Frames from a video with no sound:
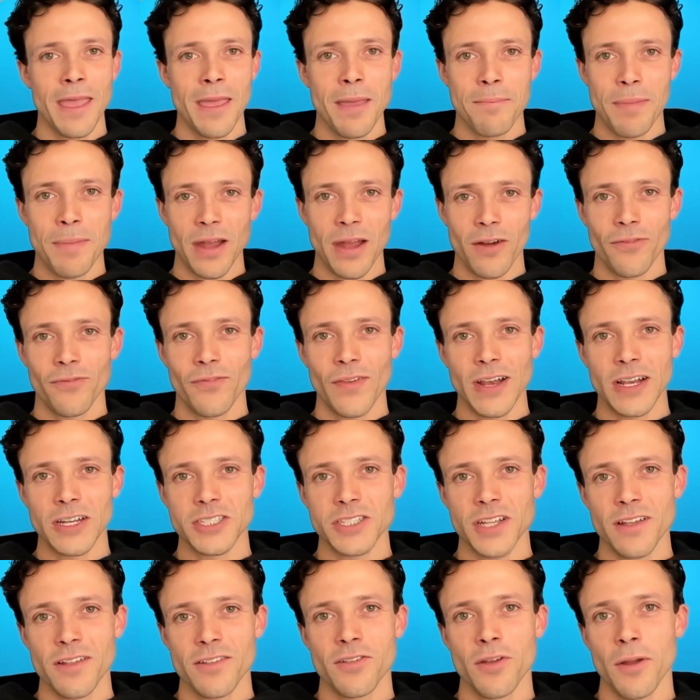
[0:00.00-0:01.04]
better
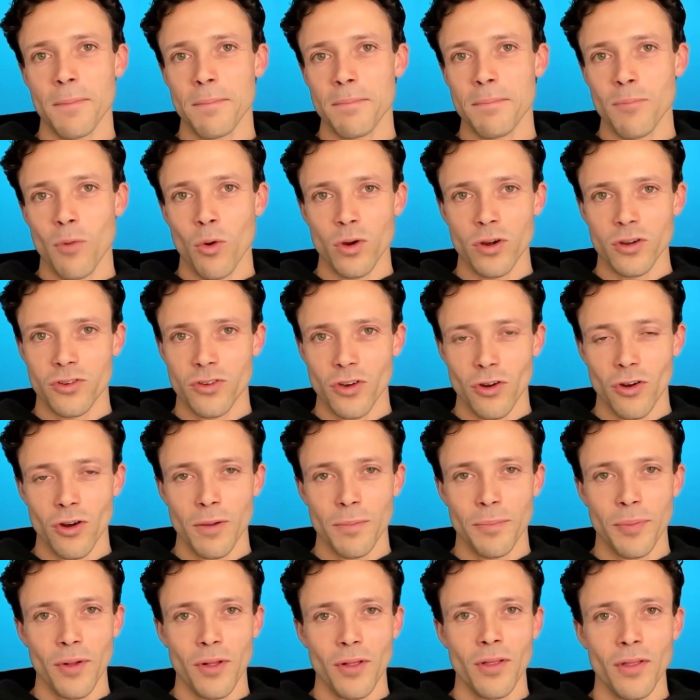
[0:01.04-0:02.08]
finishes, more
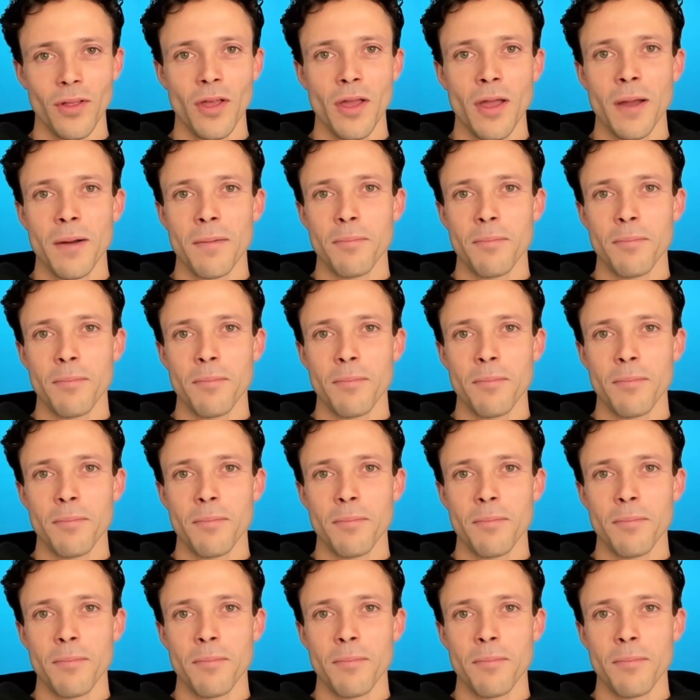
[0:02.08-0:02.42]
durable,